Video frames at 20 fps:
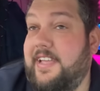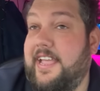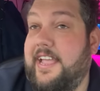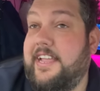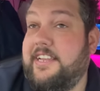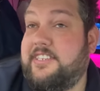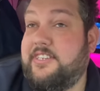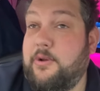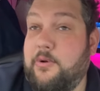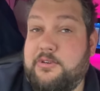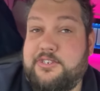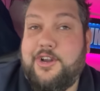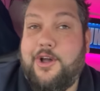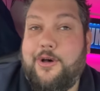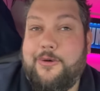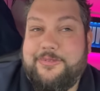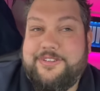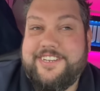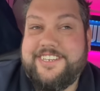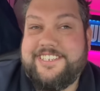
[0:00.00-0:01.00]
It's your
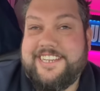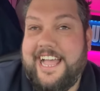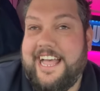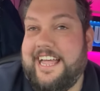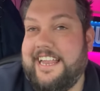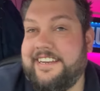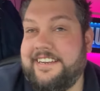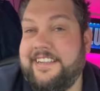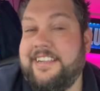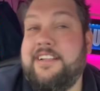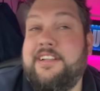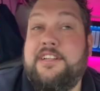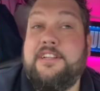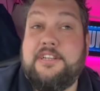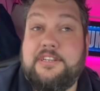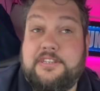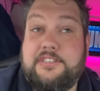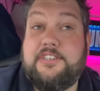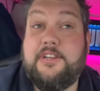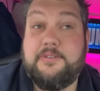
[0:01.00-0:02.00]
job to scan.
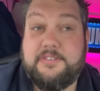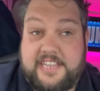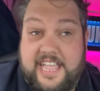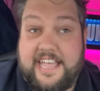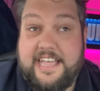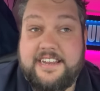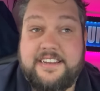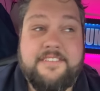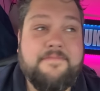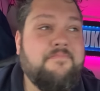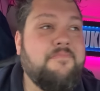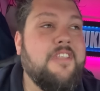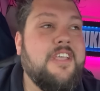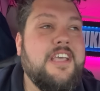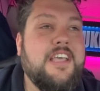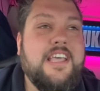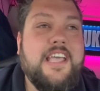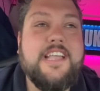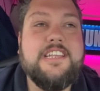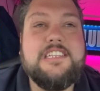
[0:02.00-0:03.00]
So scan.
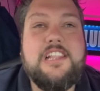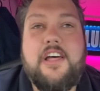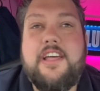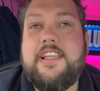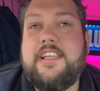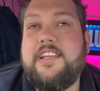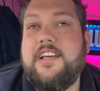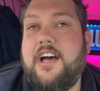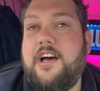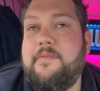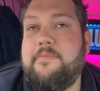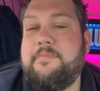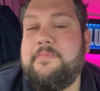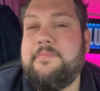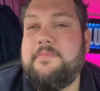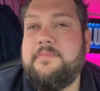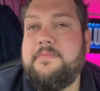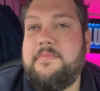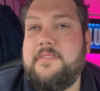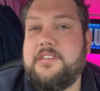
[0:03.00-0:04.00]
It's like
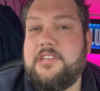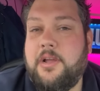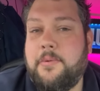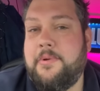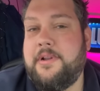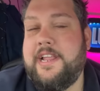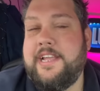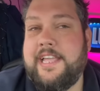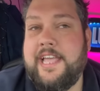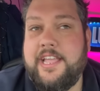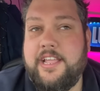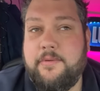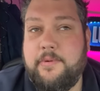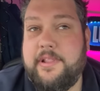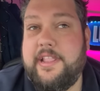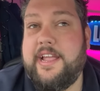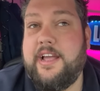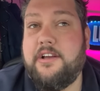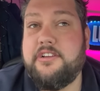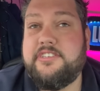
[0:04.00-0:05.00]
when
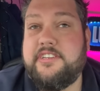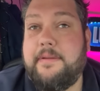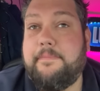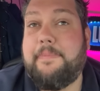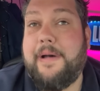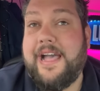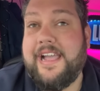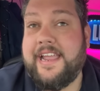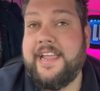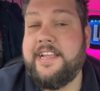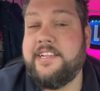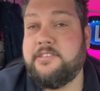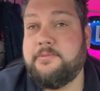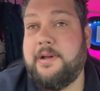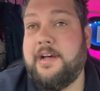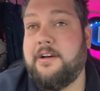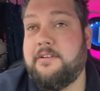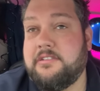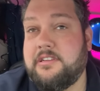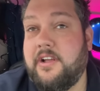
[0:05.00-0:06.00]
they ask you to bag it as
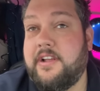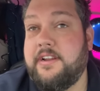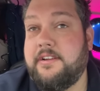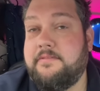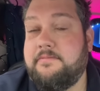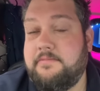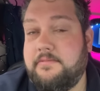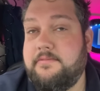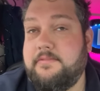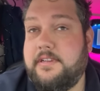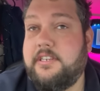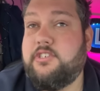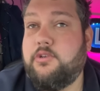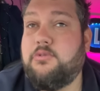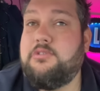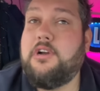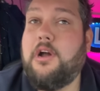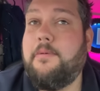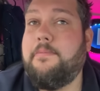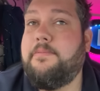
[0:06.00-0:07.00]
well. It's like, it's your
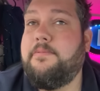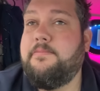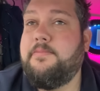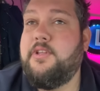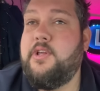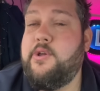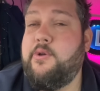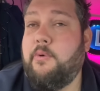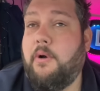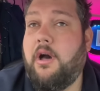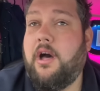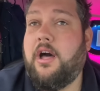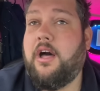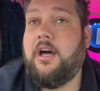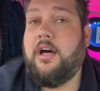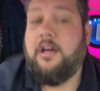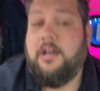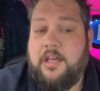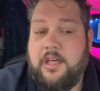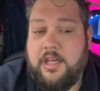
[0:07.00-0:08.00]
job. You
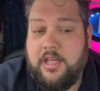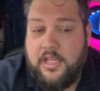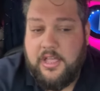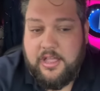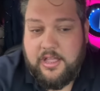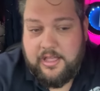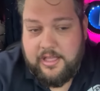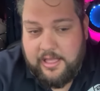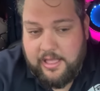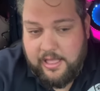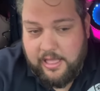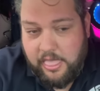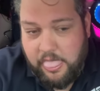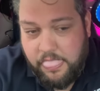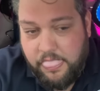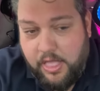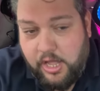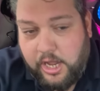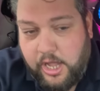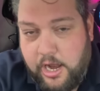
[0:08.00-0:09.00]
are
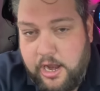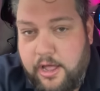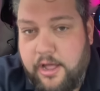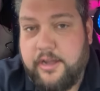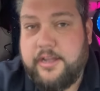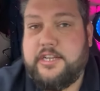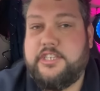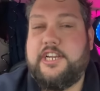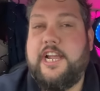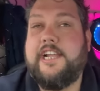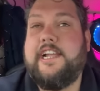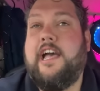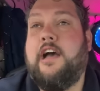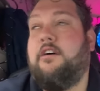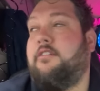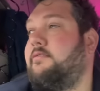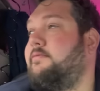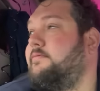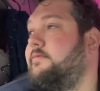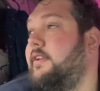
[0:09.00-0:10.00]
the clerk
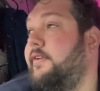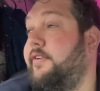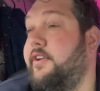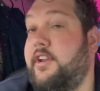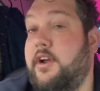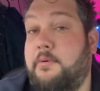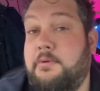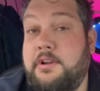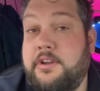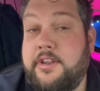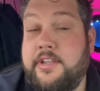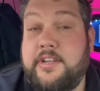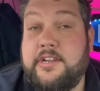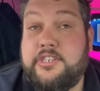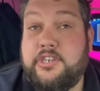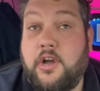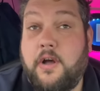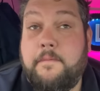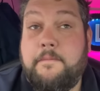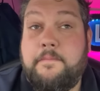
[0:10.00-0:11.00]
checkout. If you don't want to do your
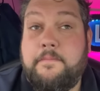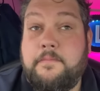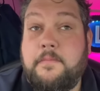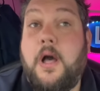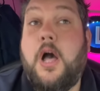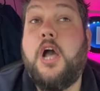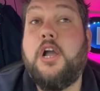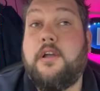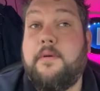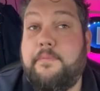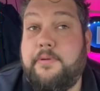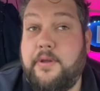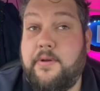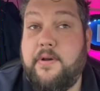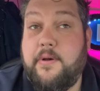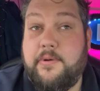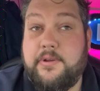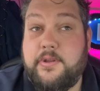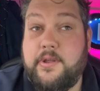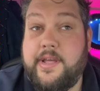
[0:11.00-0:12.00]
job, a
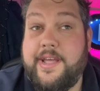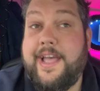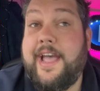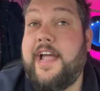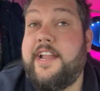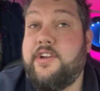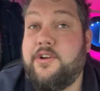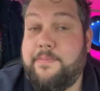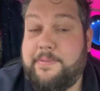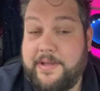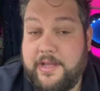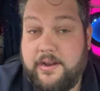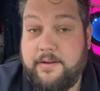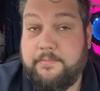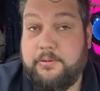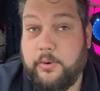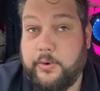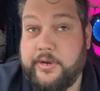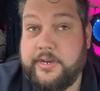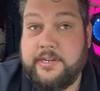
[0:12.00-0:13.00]
computer will do it and you'll be
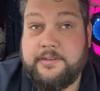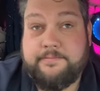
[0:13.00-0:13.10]
unemployed.